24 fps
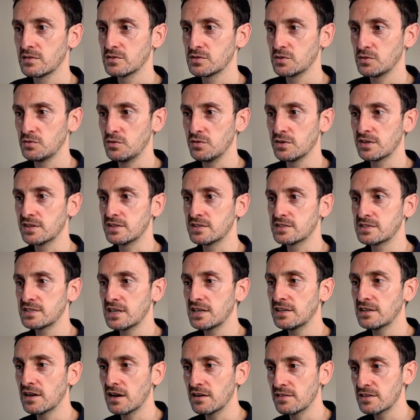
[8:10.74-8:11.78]
So you can
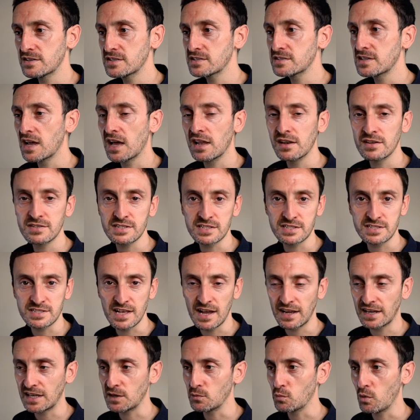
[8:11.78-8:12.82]
see now this is telling us
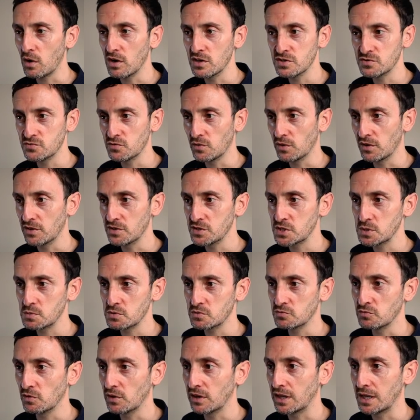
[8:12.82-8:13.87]
exactly what is running. So
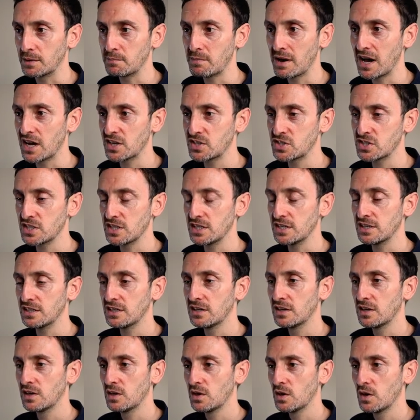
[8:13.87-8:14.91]
it's running Apache
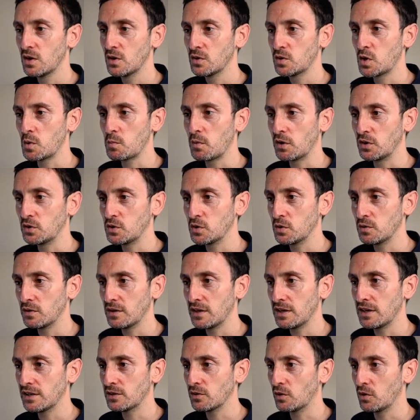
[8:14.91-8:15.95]

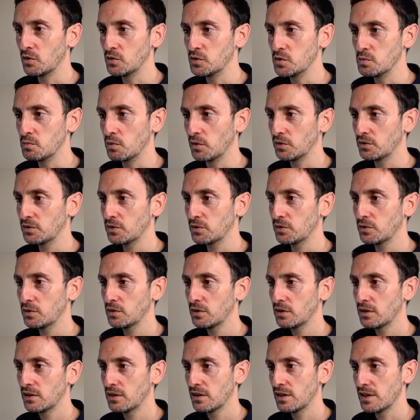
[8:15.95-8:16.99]
2.28 on Ubuntu.
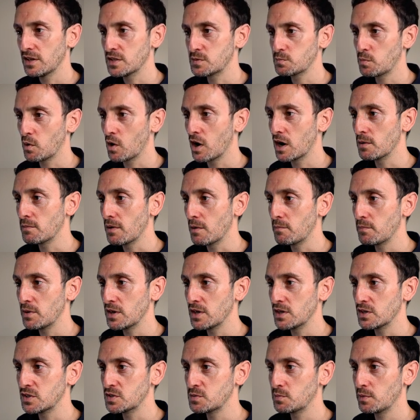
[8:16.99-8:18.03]
It's powered by
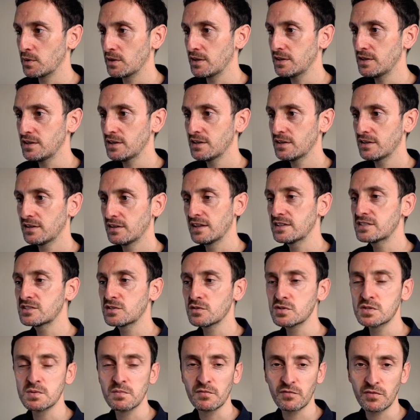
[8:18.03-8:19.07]
PHP. Let's
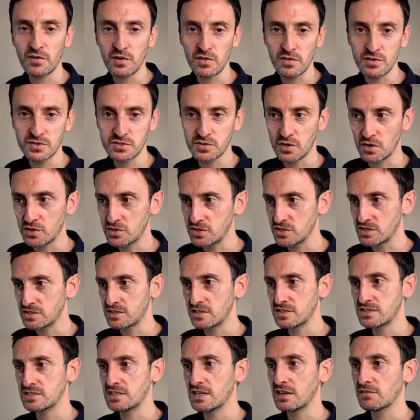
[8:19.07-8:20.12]
do some further searches
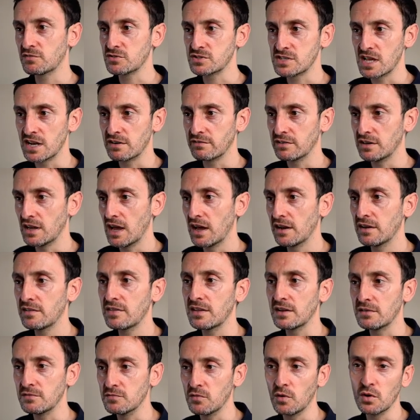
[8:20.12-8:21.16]
to see if there's
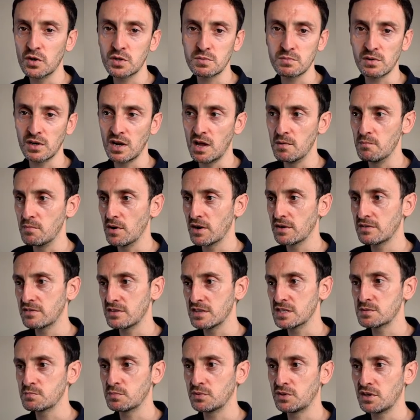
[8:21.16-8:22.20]
anything vulnerable about
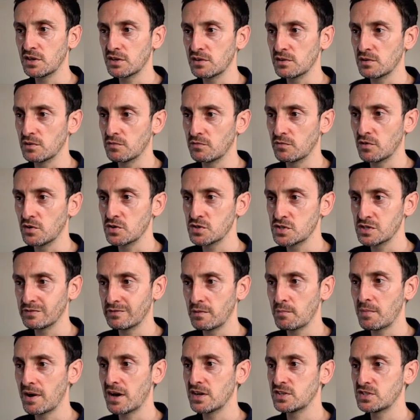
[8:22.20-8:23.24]
this particular version
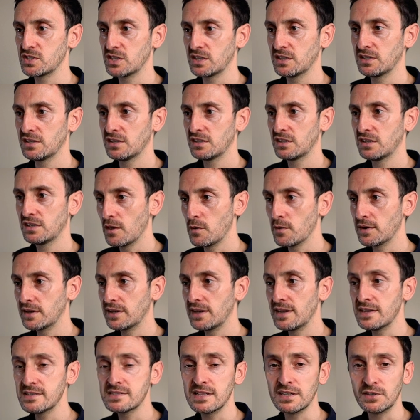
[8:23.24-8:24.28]
of Apache. Now we
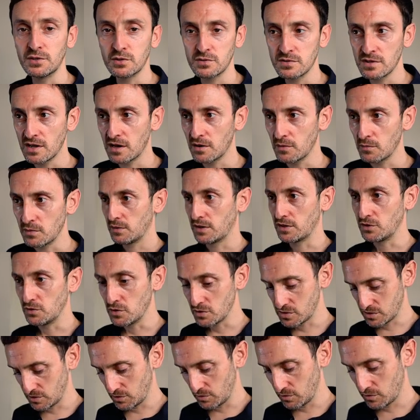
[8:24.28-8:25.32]
can easily do that. We can
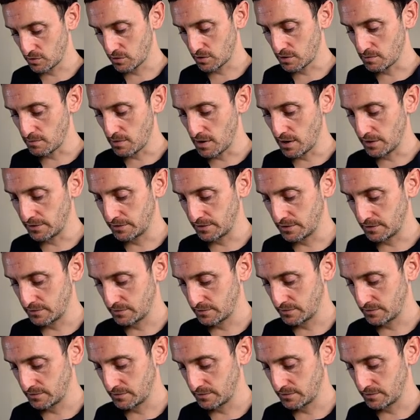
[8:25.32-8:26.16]
use another command